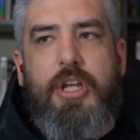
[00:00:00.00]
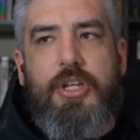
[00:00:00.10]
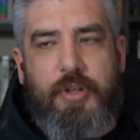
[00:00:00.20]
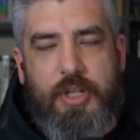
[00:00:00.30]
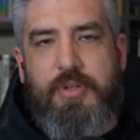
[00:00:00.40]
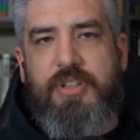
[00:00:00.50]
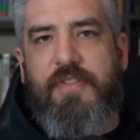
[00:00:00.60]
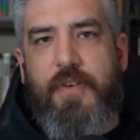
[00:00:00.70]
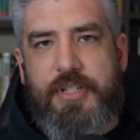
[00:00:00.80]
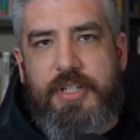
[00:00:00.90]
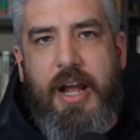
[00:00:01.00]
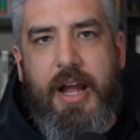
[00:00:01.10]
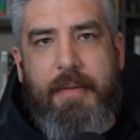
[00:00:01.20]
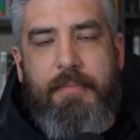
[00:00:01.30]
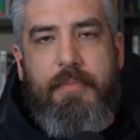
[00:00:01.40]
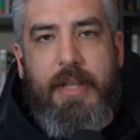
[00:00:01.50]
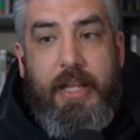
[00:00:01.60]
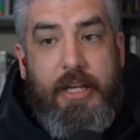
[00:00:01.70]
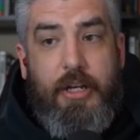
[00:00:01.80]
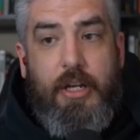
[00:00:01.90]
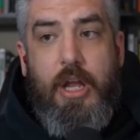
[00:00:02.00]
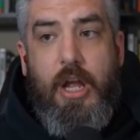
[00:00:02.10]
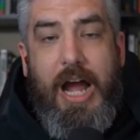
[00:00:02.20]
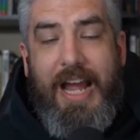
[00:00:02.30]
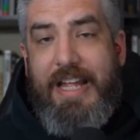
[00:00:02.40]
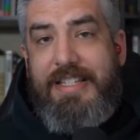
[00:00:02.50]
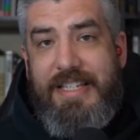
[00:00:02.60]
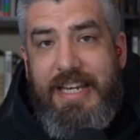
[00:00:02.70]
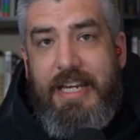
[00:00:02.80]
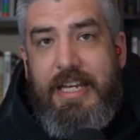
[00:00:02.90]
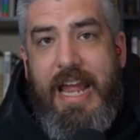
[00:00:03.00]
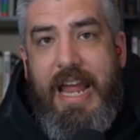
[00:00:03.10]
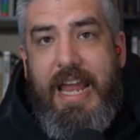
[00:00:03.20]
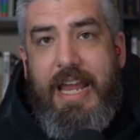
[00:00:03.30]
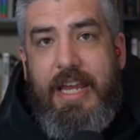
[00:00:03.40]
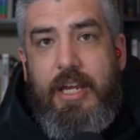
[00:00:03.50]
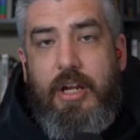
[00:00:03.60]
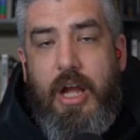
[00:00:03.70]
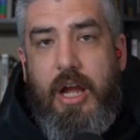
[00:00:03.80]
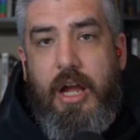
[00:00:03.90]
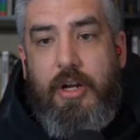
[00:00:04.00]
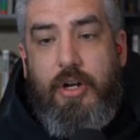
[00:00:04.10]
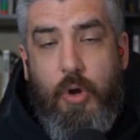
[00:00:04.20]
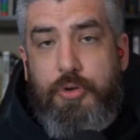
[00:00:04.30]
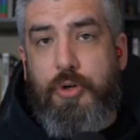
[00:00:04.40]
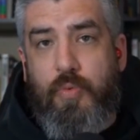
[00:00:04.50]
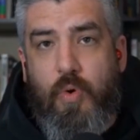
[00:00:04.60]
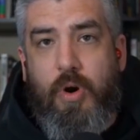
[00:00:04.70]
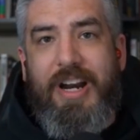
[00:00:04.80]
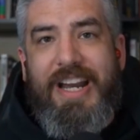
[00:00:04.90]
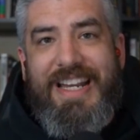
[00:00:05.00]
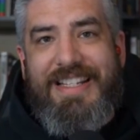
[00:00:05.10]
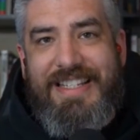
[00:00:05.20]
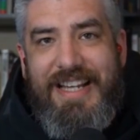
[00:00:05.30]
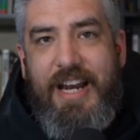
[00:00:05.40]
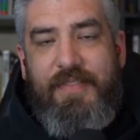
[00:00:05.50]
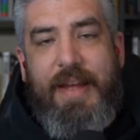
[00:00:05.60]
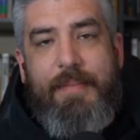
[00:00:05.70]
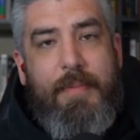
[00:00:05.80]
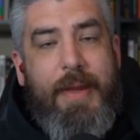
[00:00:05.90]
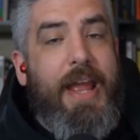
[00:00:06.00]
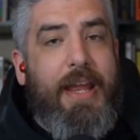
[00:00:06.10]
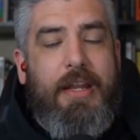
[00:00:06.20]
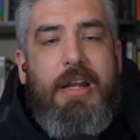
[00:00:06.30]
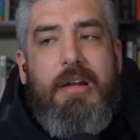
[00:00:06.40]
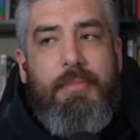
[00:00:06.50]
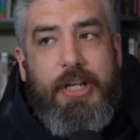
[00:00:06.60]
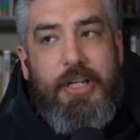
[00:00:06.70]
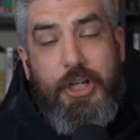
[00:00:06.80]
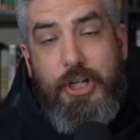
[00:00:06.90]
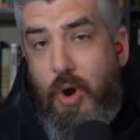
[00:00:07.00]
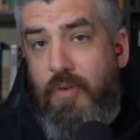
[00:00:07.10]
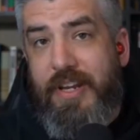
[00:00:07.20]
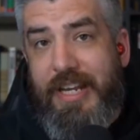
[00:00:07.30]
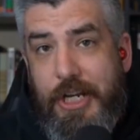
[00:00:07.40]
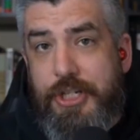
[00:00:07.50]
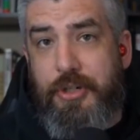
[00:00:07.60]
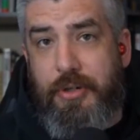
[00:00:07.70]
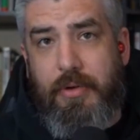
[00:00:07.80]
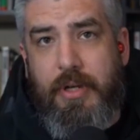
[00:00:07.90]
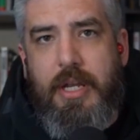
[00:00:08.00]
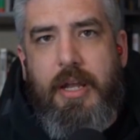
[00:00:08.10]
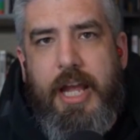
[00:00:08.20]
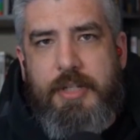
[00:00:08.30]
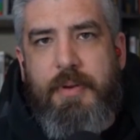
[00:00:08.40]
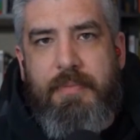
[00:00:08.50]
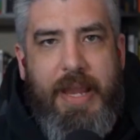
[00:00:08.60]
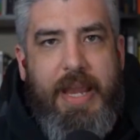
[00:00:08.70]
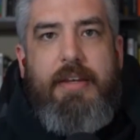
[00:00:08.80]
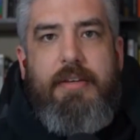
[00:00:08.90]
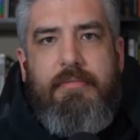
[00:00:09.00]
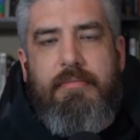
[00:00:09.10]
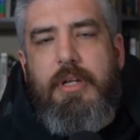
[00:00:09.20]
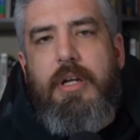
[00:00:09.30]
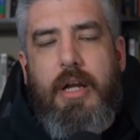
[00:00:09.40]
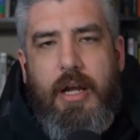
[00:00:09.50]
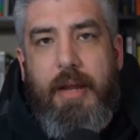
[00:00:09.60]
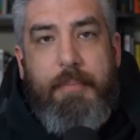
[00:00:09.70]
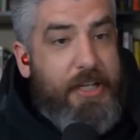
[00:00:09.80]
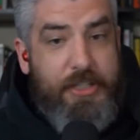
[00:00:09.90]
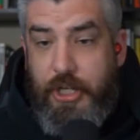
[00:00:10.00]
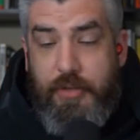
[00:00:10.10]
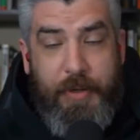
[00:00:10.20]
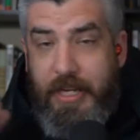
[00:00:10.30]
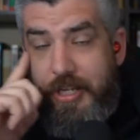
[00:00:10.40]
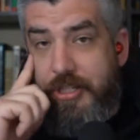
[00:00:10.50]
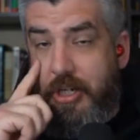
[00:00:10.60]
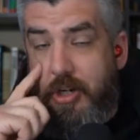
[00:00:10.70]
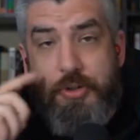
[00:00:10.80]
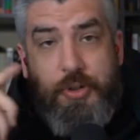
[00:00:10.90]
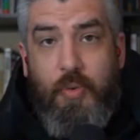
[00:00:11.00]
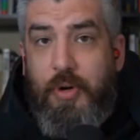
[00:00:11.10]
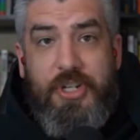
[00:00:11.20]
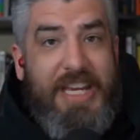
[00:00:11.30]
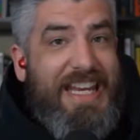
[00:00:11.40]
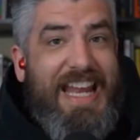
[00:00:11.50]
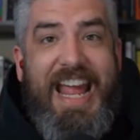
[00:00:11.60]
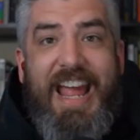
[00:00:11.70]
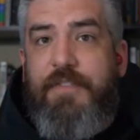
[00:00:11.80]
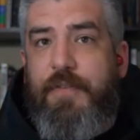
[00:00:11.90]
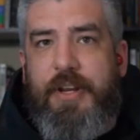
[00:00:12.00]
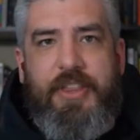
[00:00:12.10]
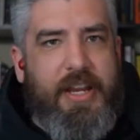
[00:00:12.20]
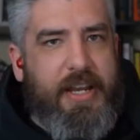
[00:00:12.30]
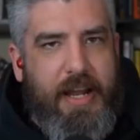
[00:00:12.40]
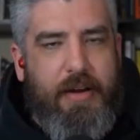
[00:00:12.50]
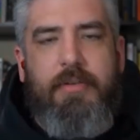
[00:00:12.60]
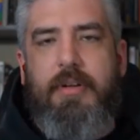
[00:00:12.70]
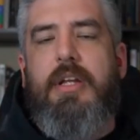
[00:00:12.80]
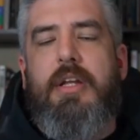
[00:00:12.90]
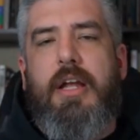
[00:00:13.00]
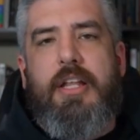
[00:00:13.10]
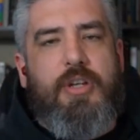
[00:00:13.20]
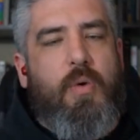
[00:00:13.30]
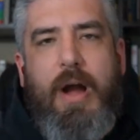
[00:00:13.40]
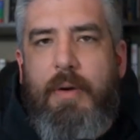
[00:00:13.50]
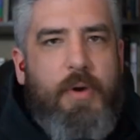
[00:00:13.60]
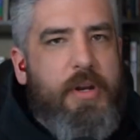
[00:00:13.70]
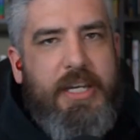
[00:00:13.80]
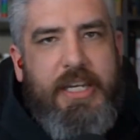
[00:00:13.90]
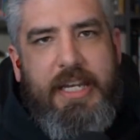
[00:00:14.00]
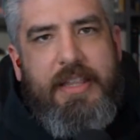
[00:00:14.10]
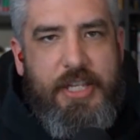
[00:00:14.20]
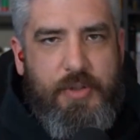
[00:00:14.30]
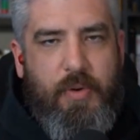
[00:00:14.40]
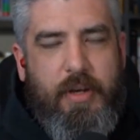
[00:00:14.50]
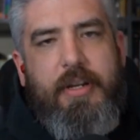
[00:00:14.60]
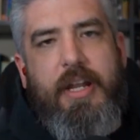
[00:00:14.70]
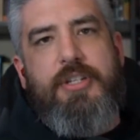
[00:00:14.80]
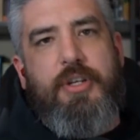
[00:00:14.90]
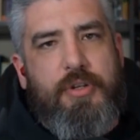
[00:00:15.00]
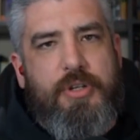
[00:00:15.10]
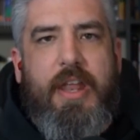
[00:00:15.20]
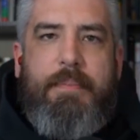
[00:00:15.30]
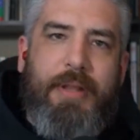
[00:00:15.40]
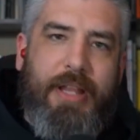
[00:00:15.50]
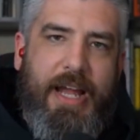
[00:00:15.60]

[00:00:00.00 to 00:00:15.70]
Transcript: So this was the first time that like I had seen a uh, culture war inside of MMA because the COVID issue has been made uh, because the because the culture wars eat everything now, mm. and so hmm. why wouldn't it eat this one? And so you saw that play